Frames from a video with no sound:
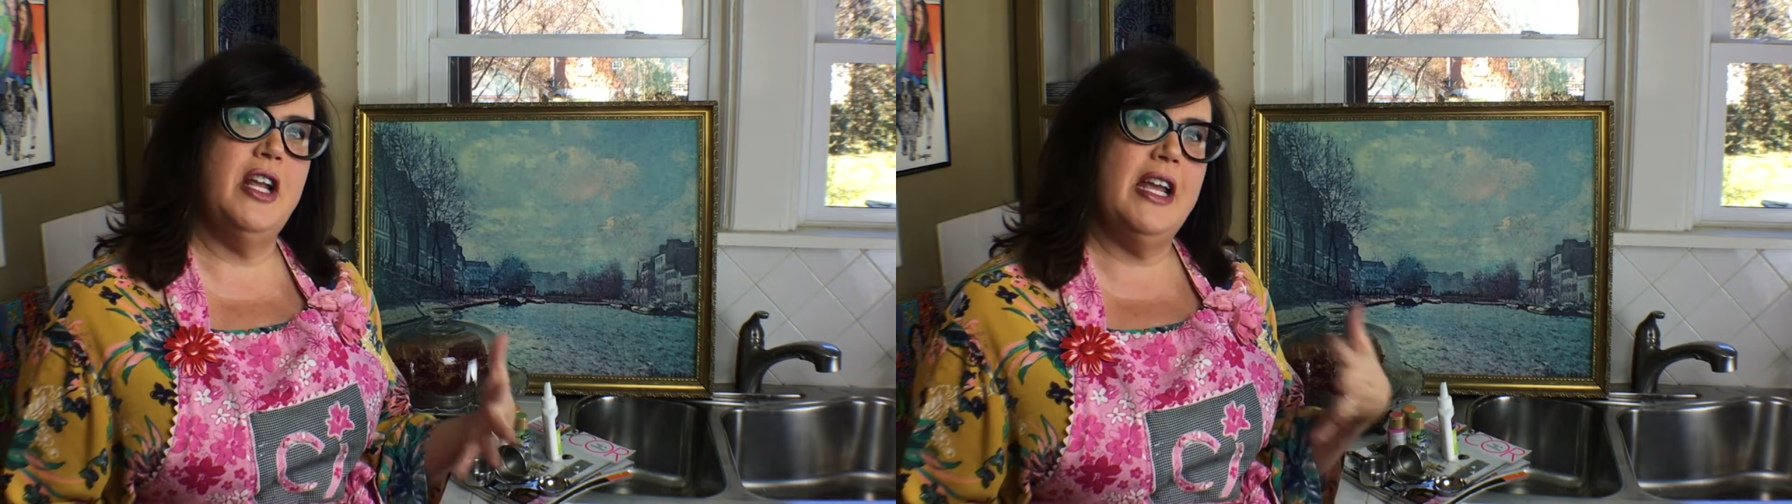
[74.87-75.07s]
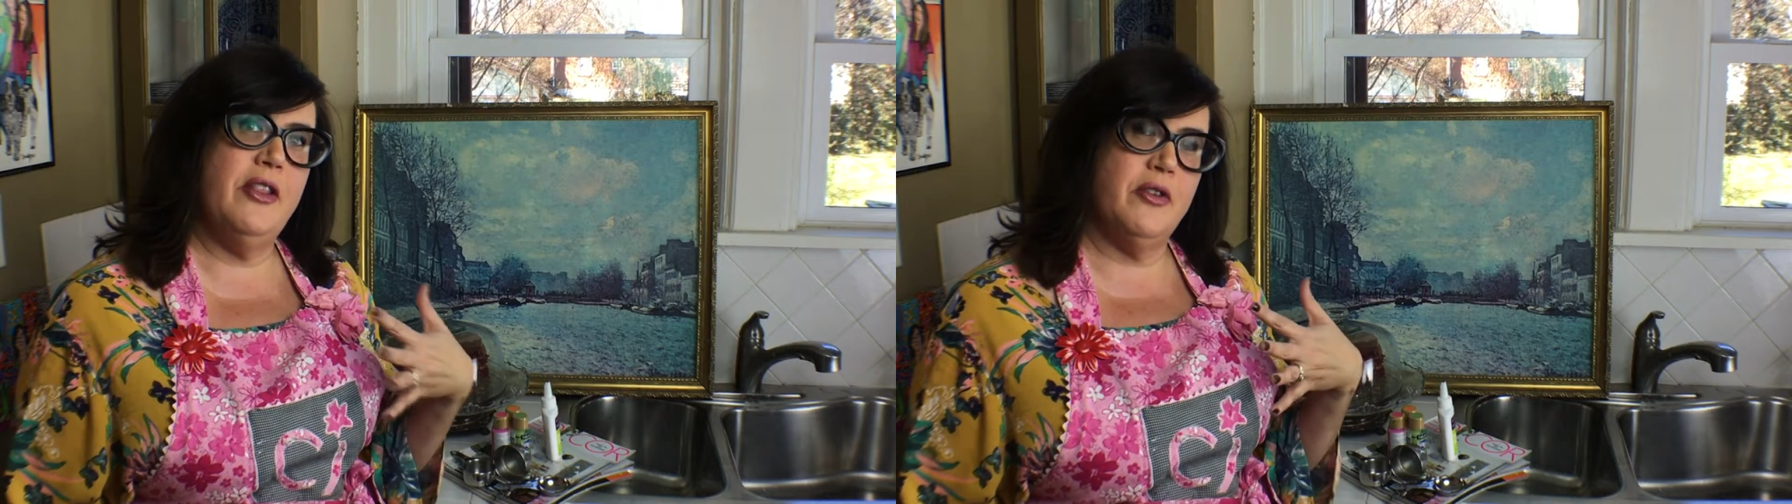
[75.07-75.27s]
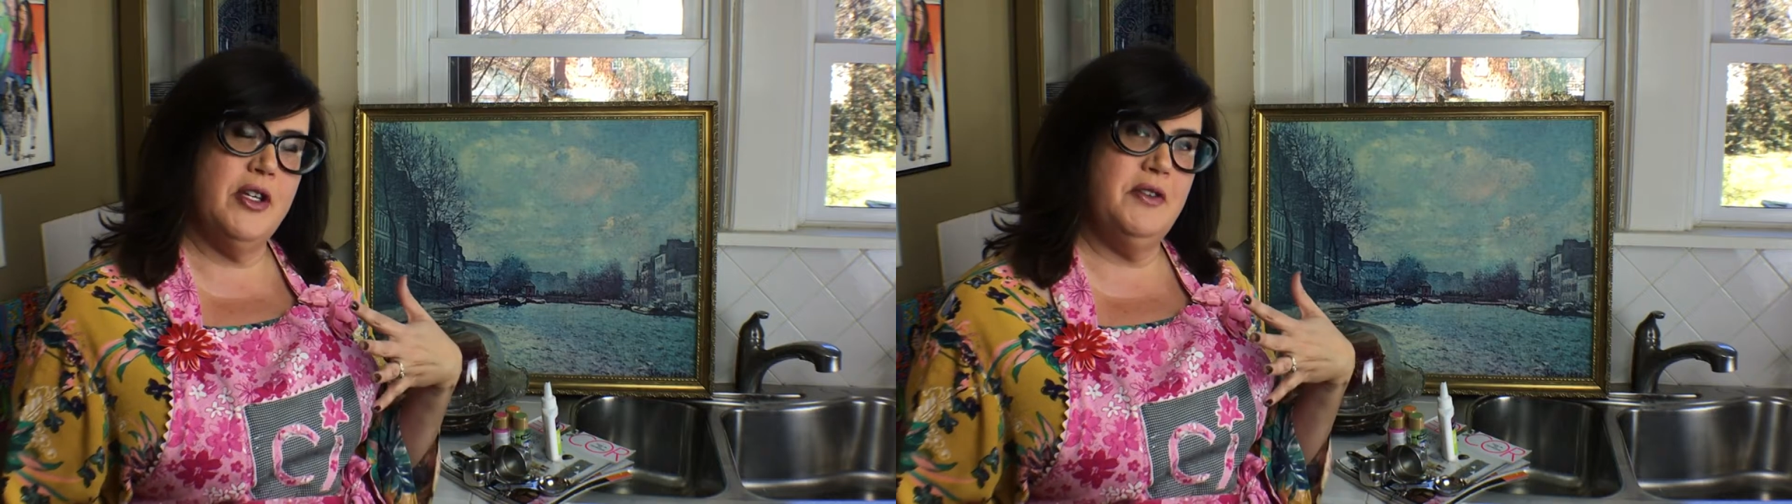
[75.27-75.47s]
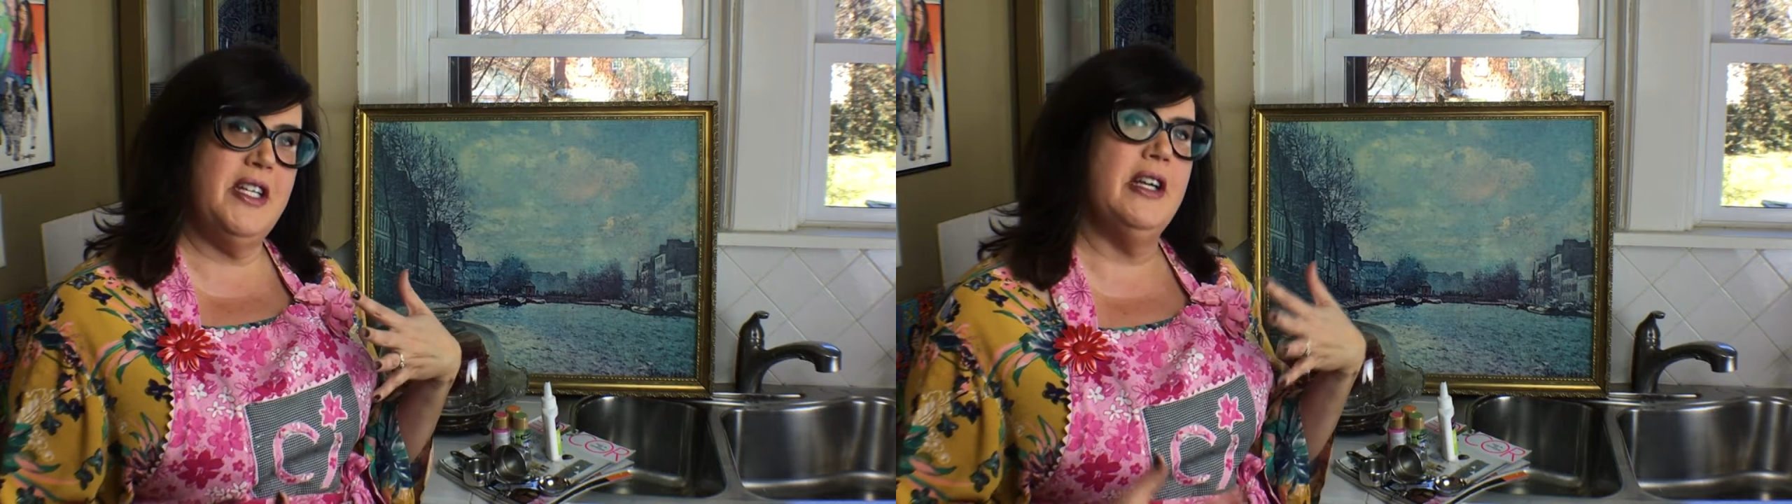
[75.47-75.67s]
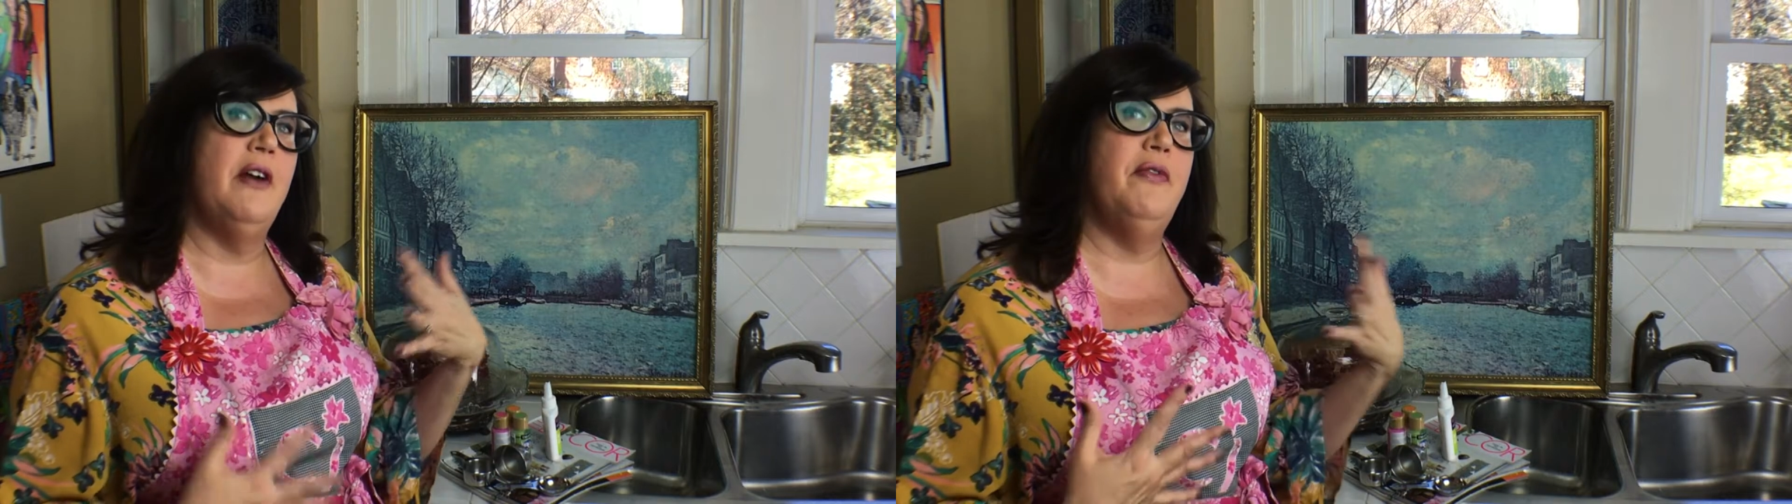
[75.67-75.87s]
either
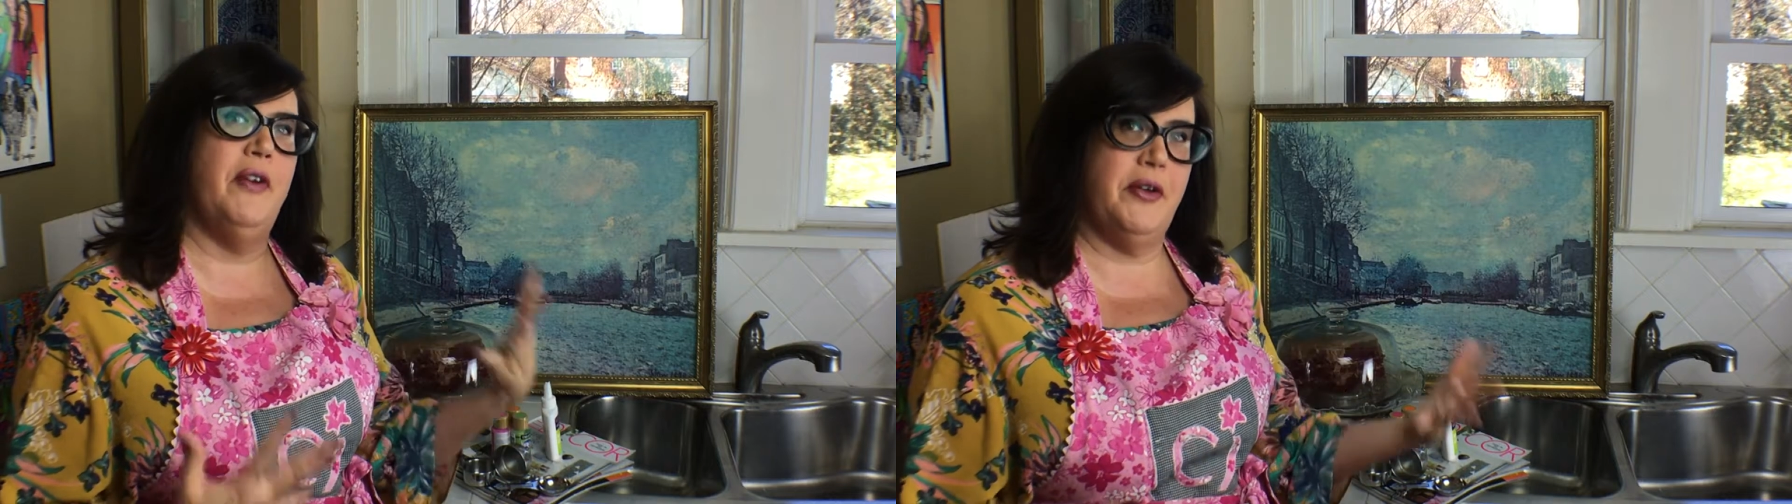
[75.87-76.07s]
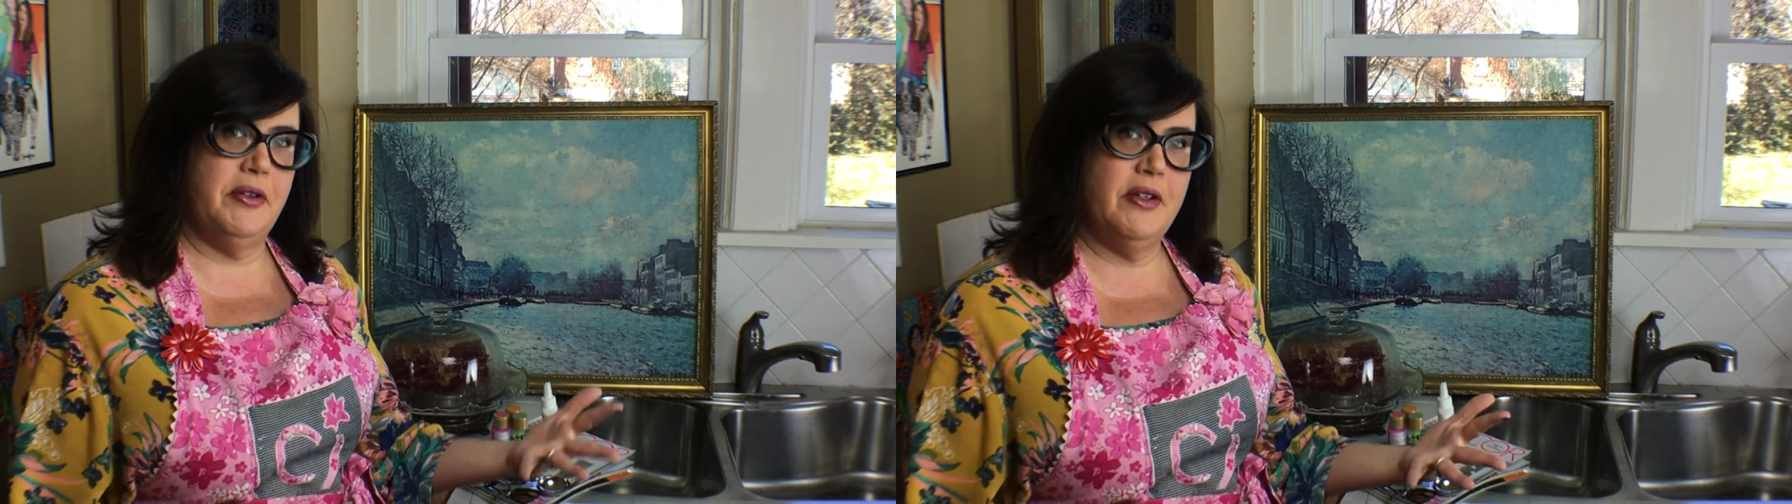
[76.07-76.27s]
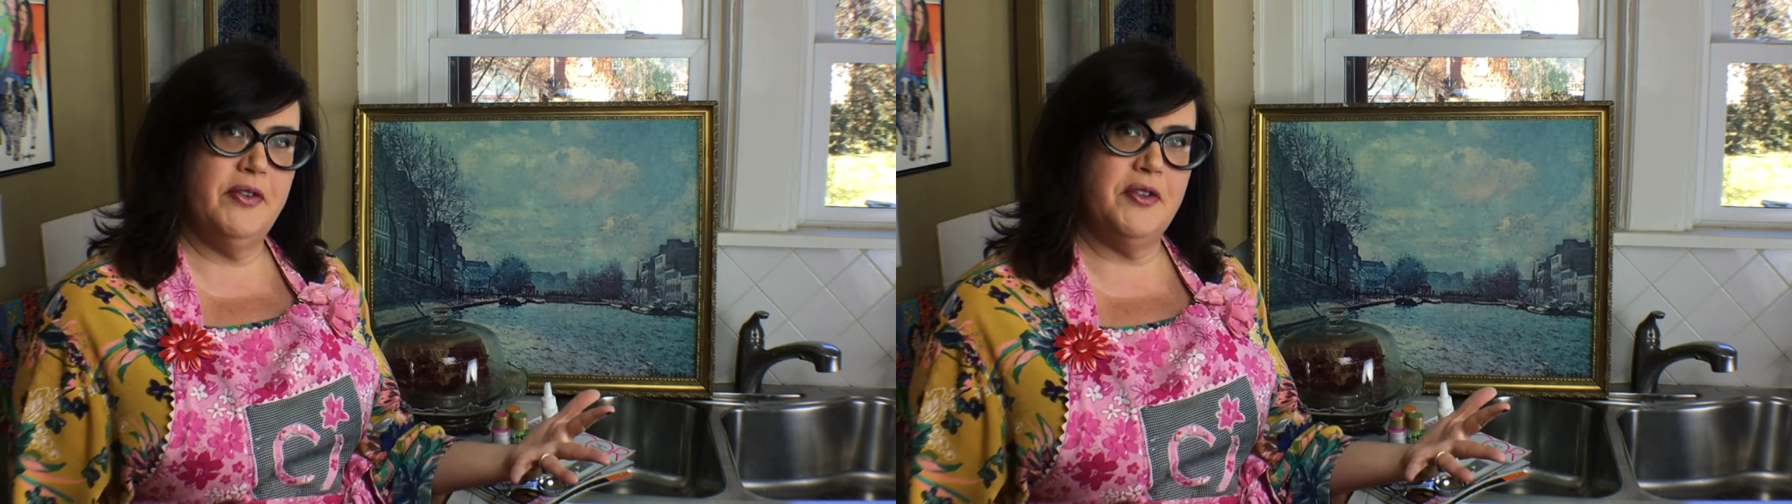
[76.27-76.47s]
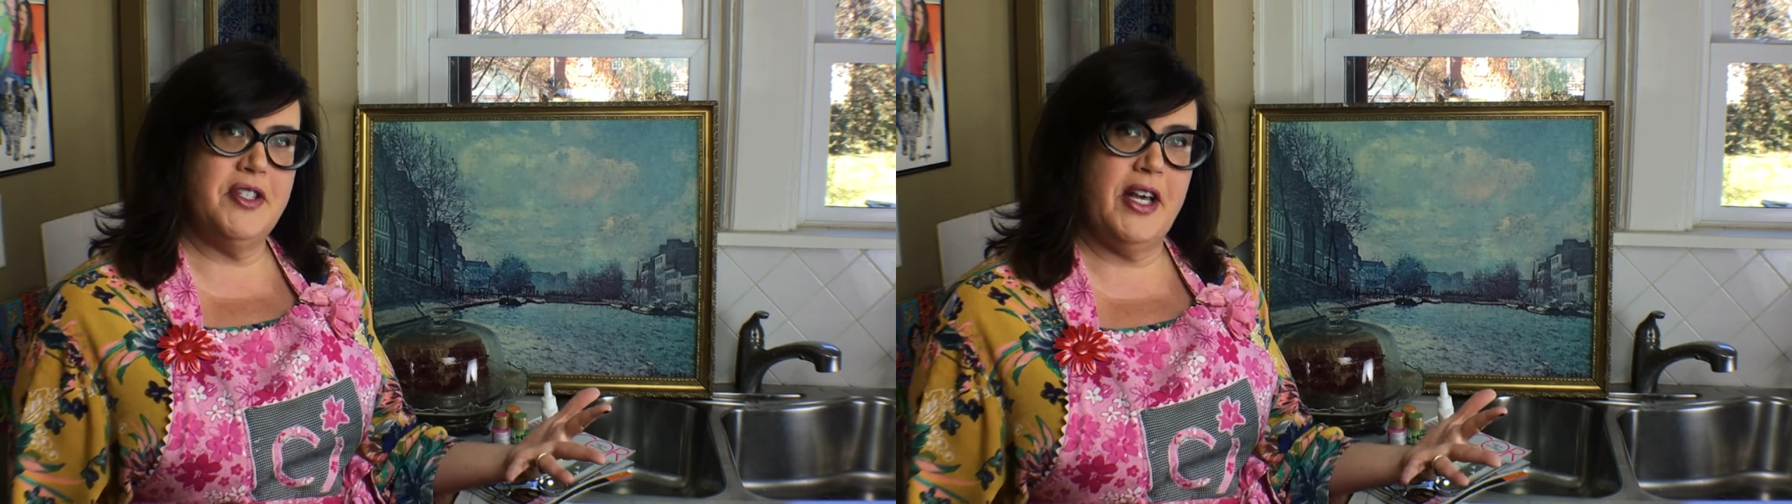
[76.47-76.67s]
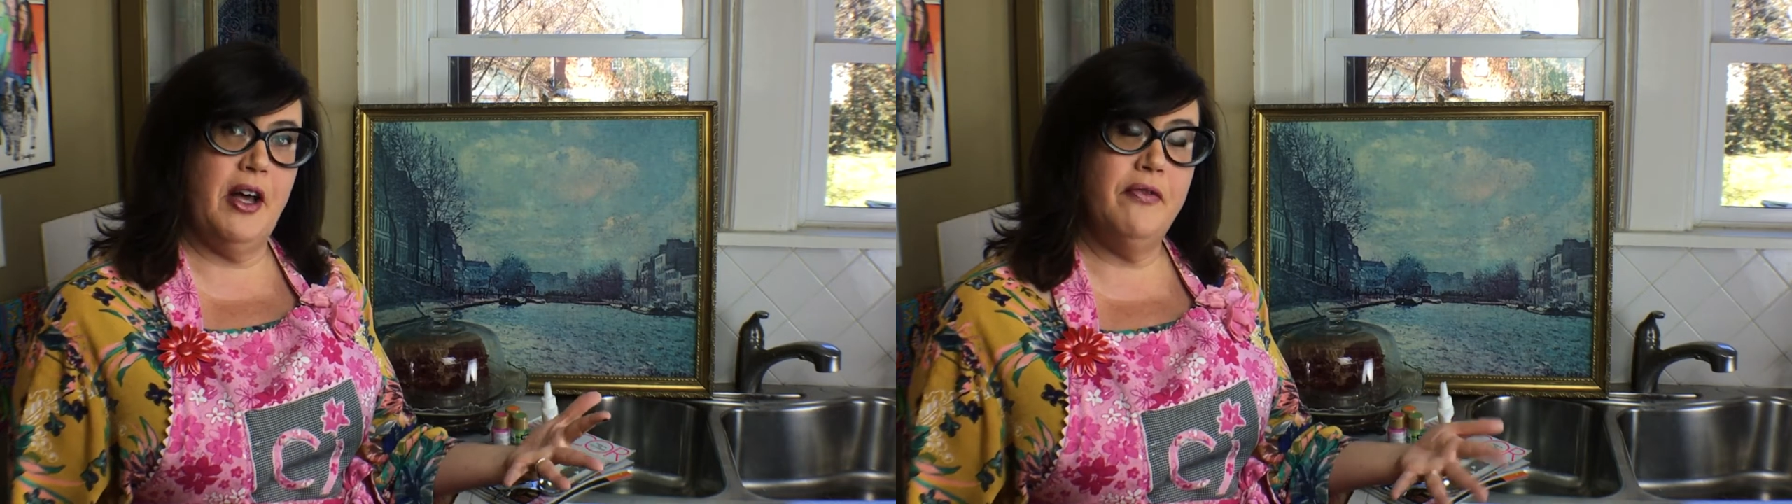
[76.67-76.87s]
using a photo of
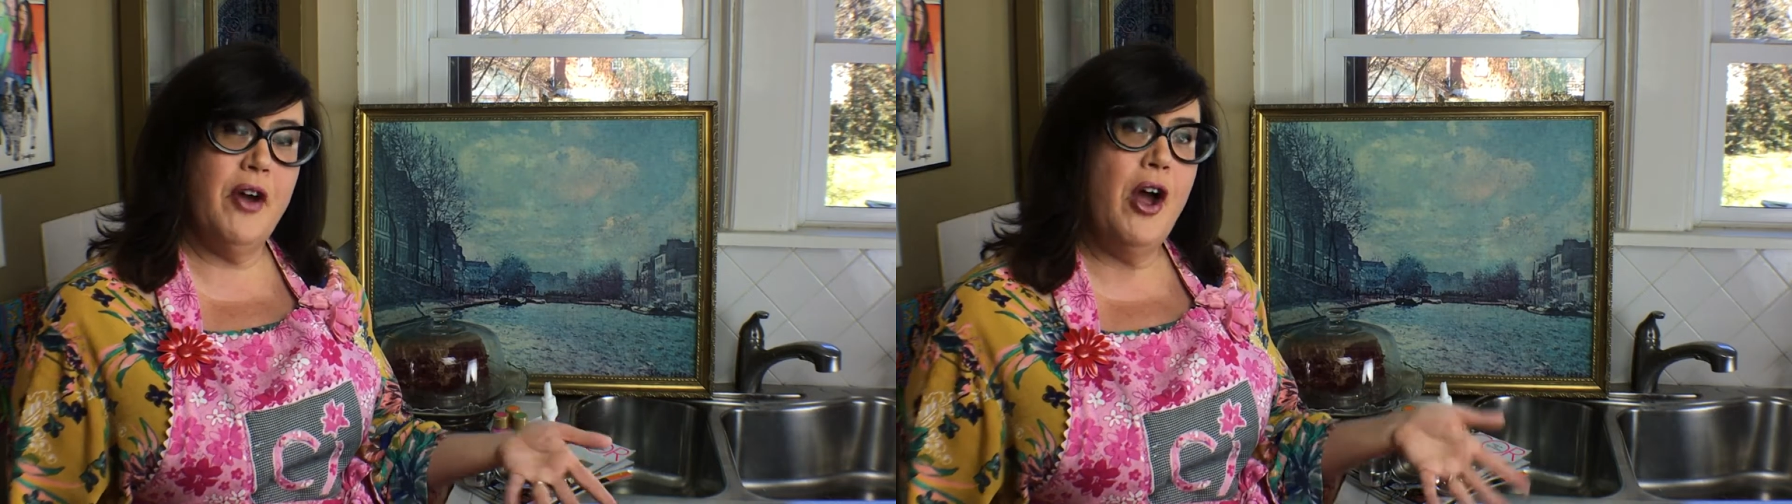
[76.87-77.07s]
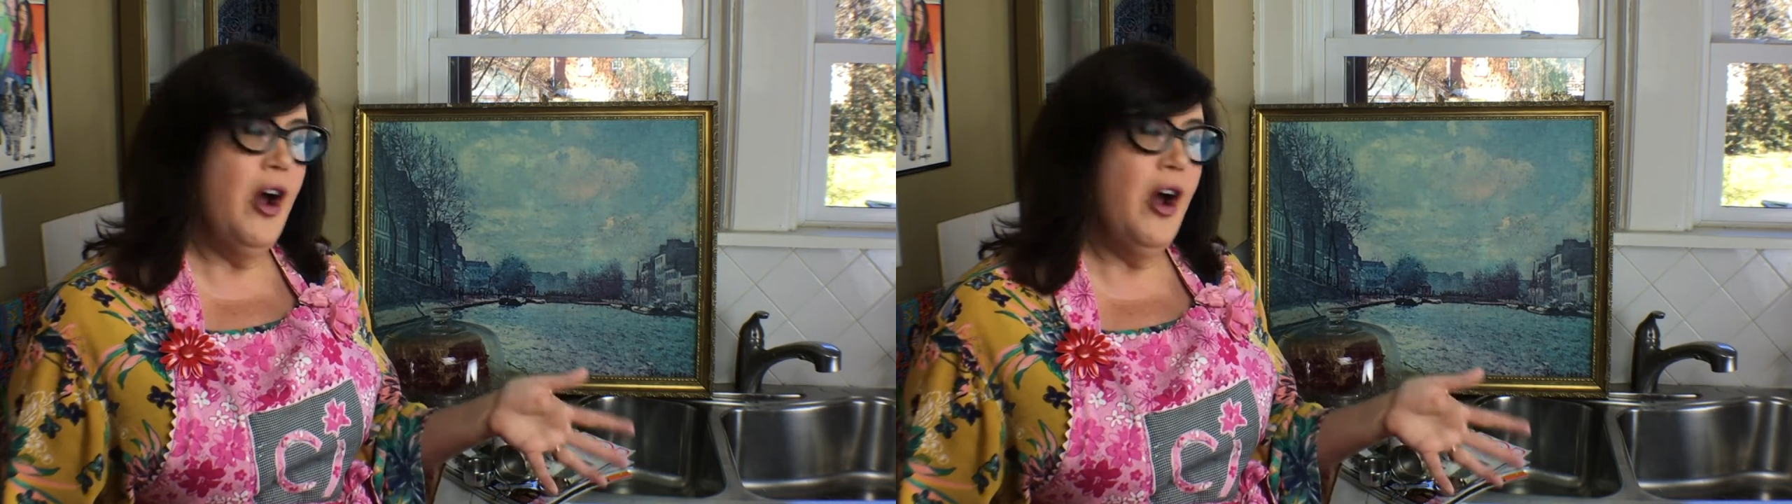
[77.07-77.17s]
yourself